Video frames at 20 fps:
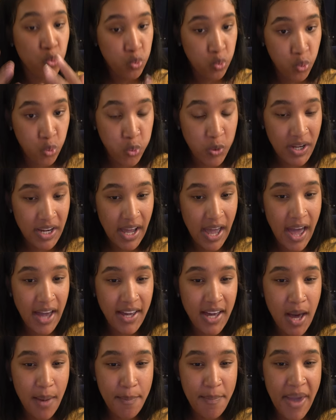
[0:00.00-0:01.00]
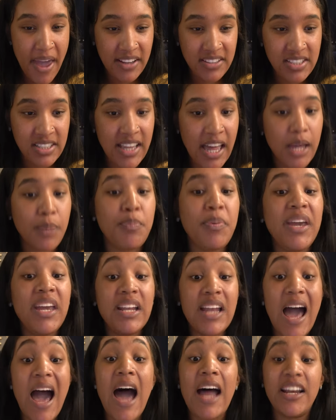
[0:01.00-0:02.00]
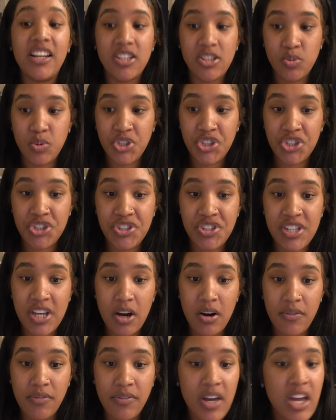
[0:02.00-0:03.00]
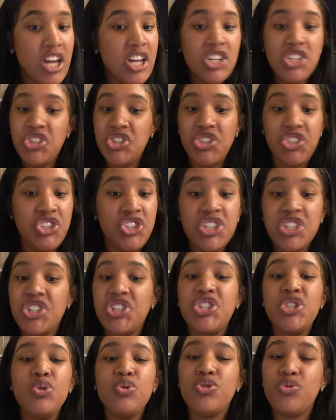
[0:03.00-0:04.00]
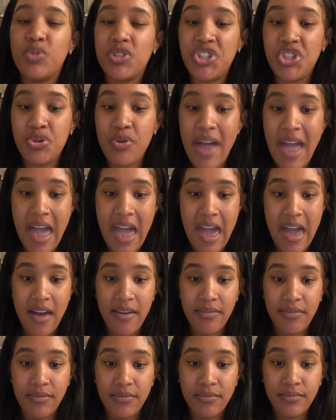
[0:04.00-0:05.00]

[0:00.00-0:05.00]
when I come back to like being honest with yourself, just use what you have,